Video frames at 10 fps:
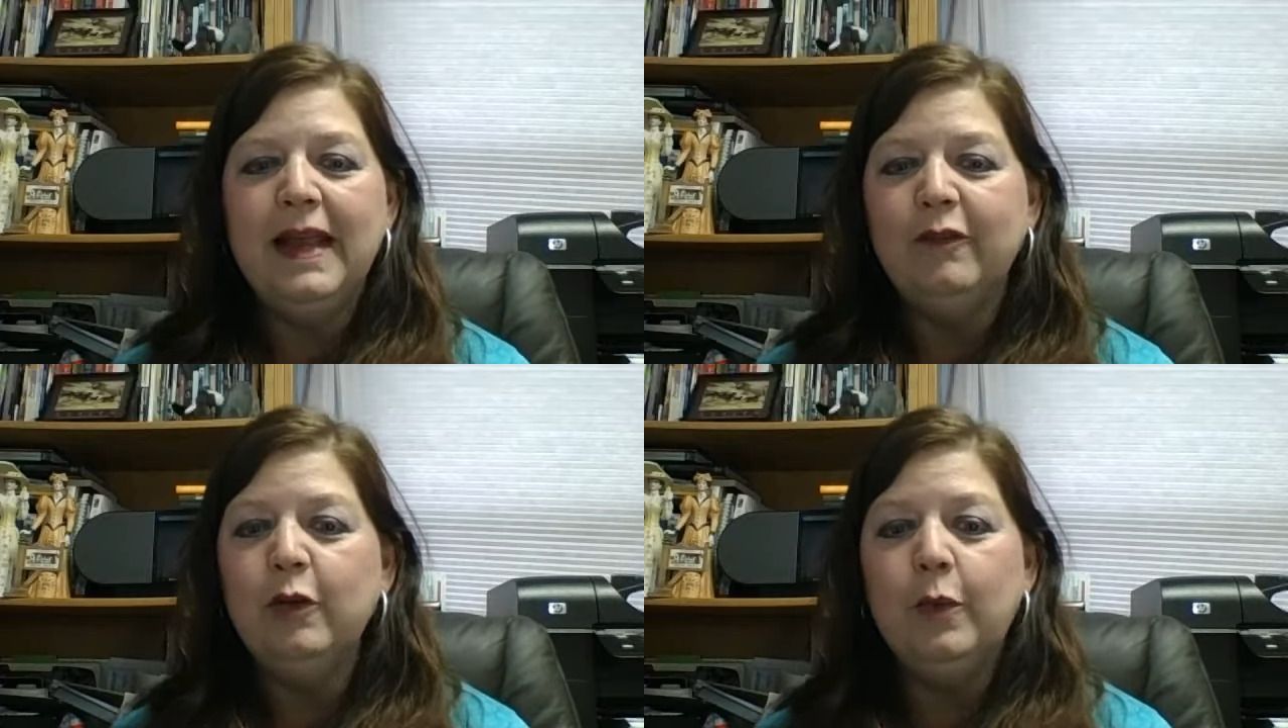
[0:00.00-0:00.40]

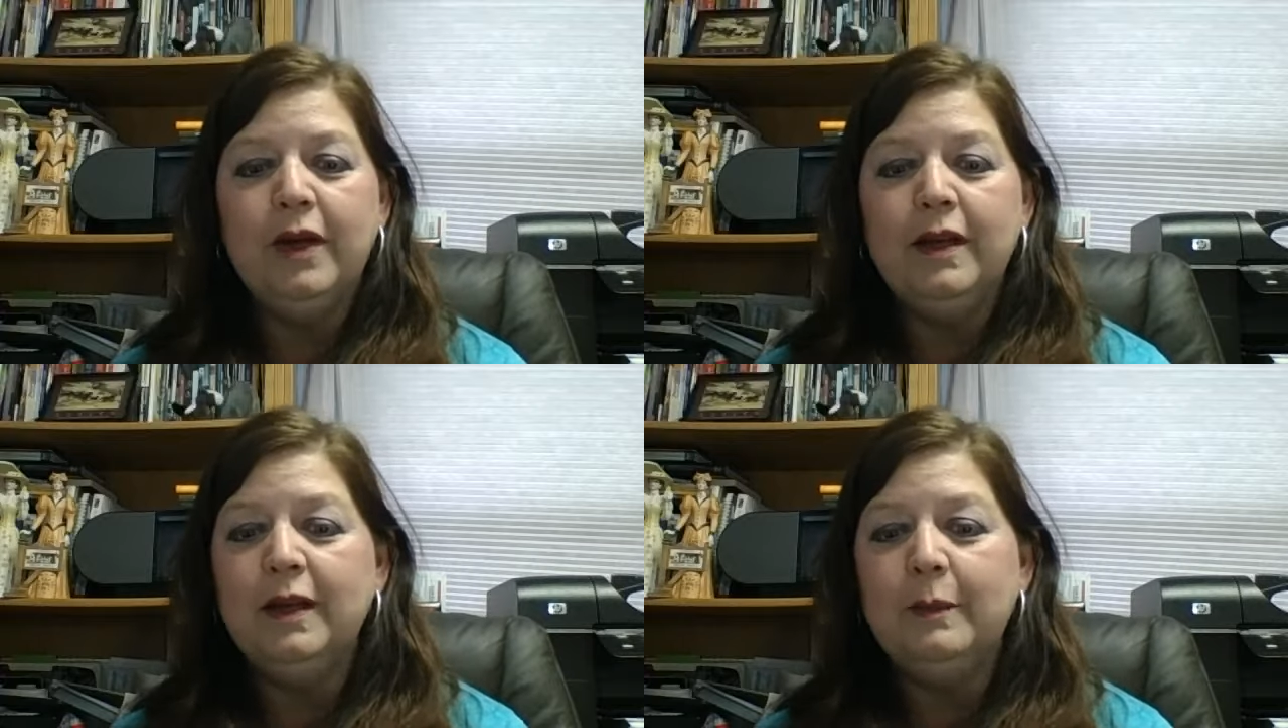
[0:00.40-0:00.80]

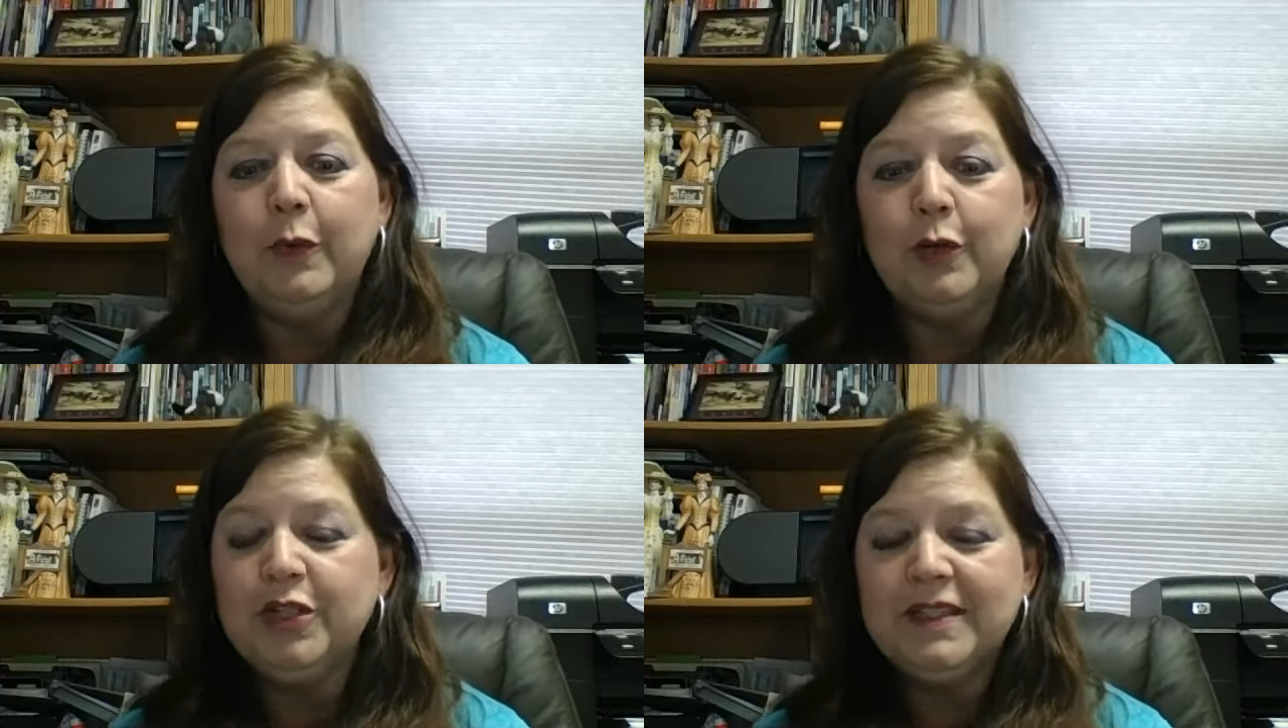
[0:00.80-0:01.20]
everyone
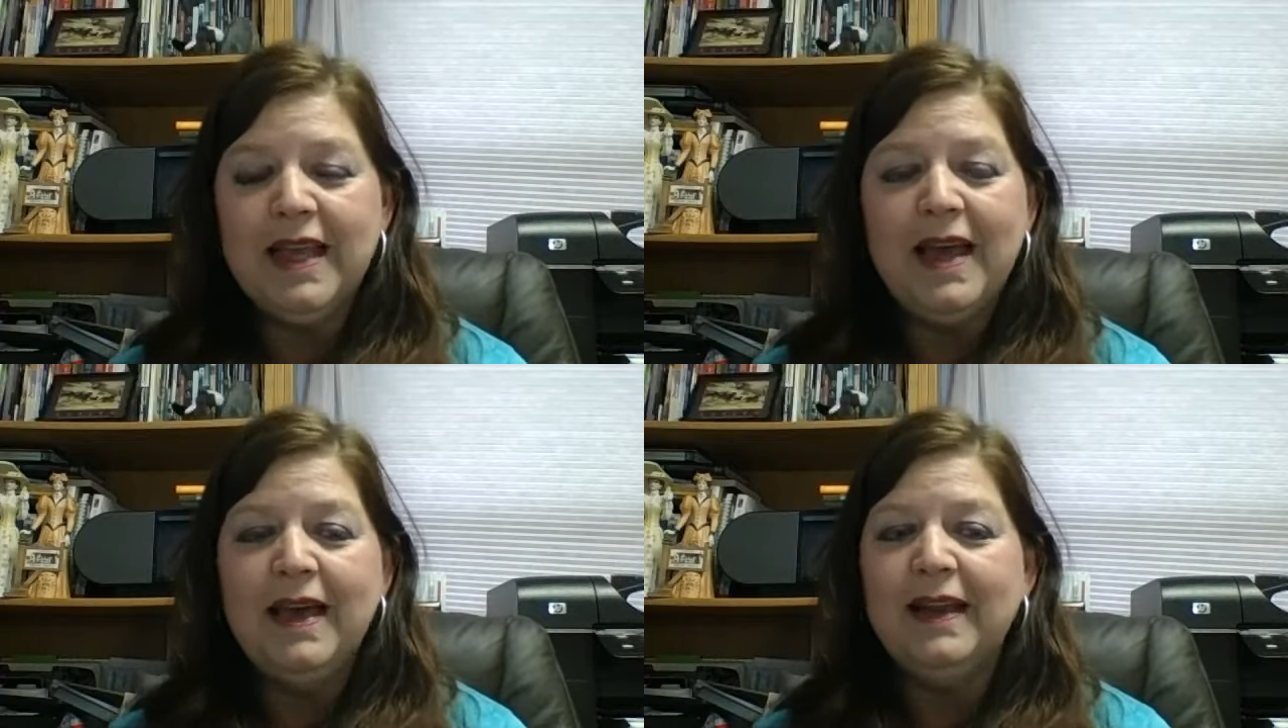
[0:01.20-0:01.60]
purchase
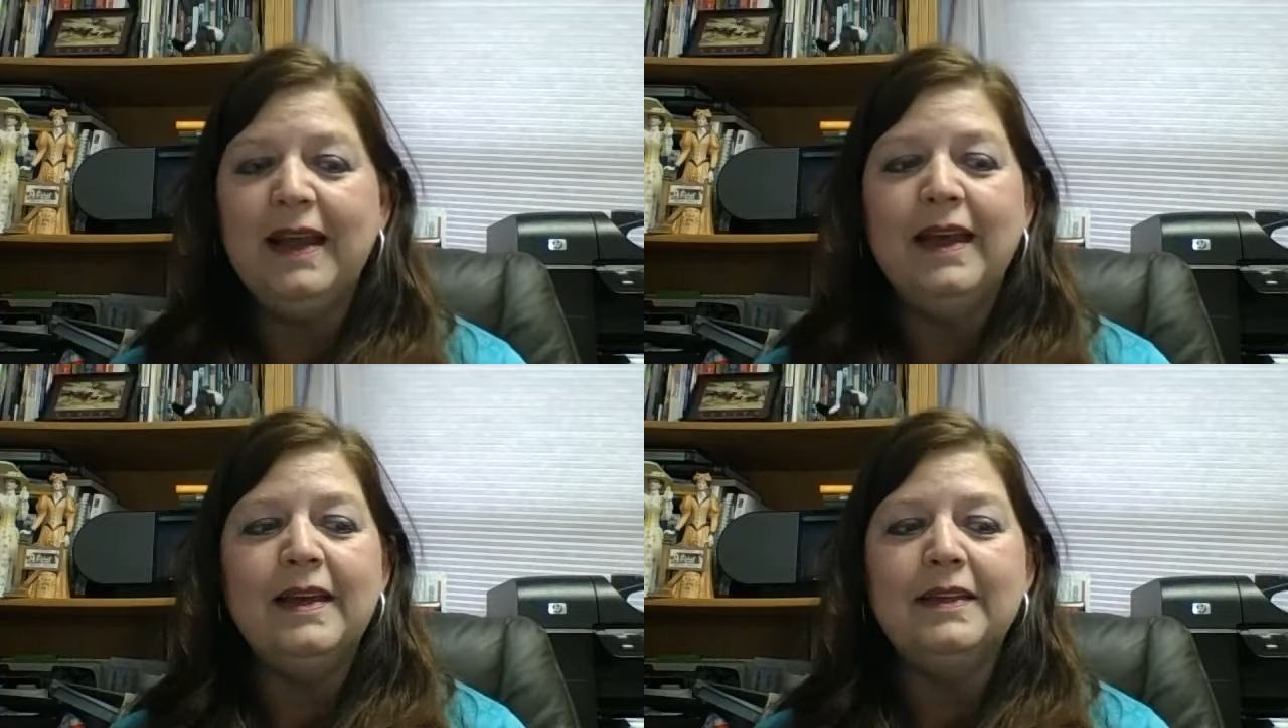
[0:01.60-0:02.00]
that,
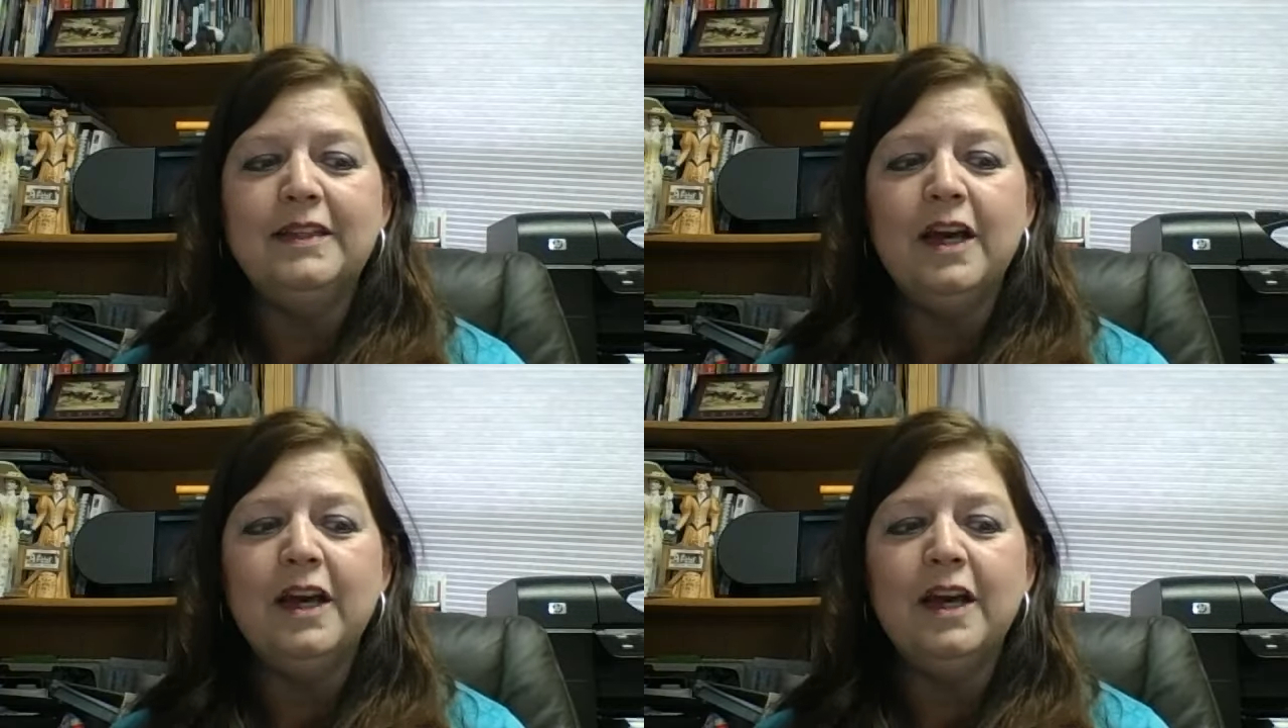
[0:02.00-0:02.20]
and